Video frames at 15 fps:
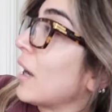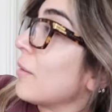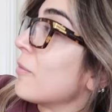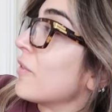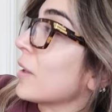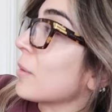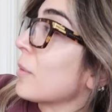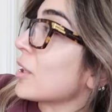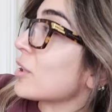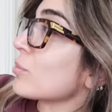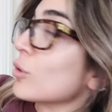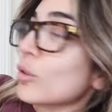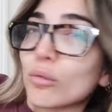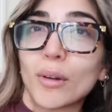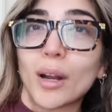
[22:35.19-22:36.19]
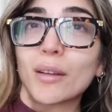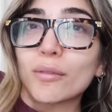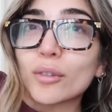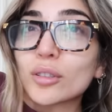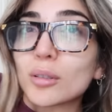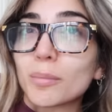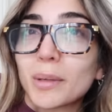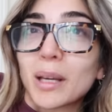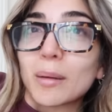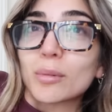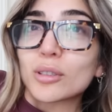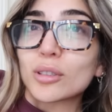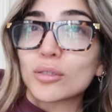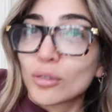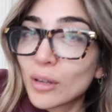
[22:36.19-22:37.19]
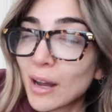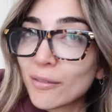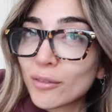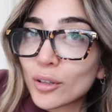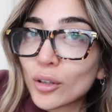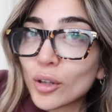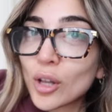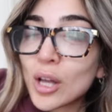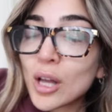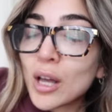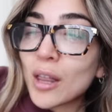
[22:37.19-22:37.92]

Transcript: I feel much more grateful to be able to travel